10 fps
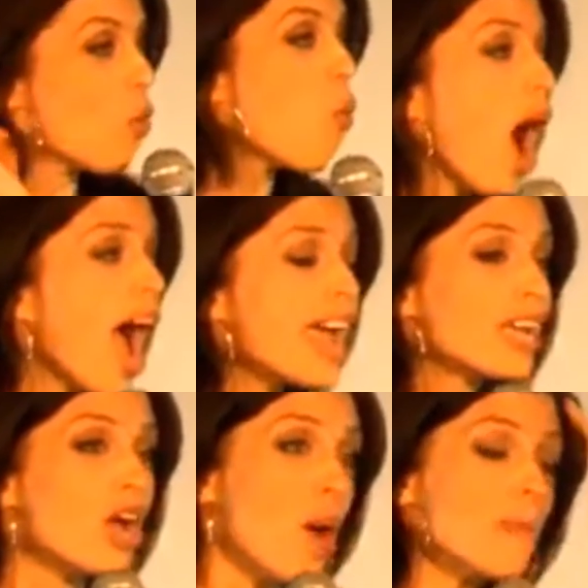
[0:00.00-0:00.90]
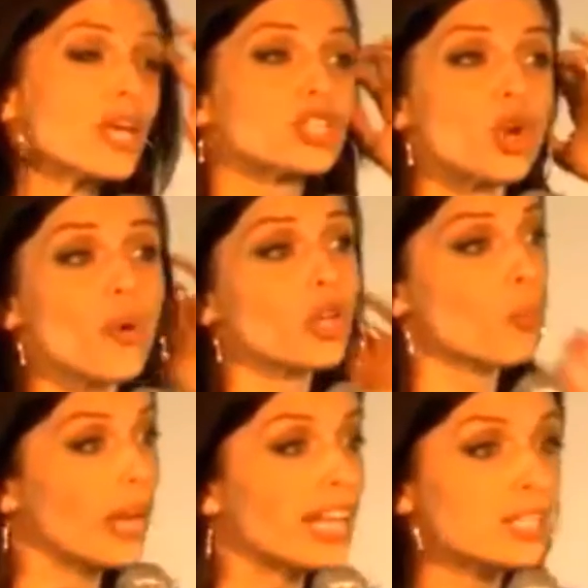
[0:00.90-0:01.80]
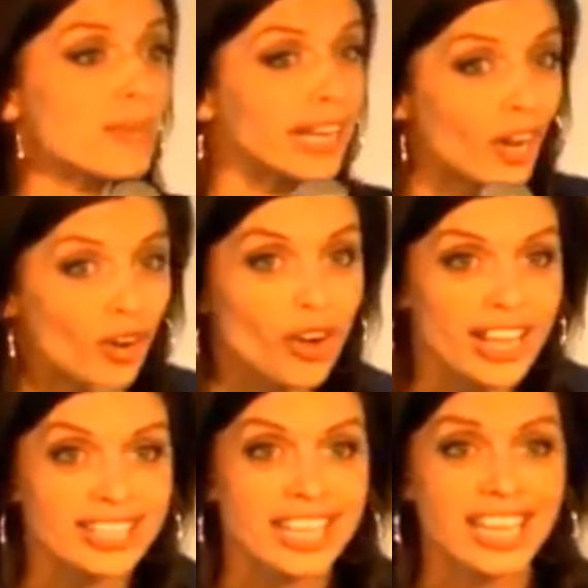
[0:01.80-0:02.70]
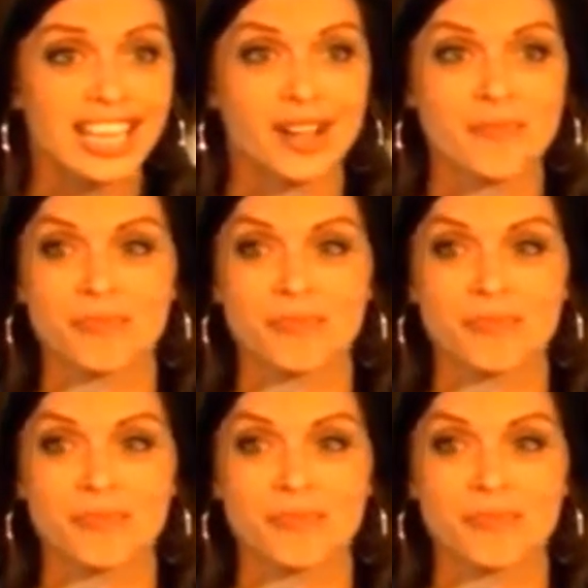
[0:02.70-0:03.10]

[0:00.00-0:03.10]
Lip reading: Why? Because you know when you're willing to be a little crazy?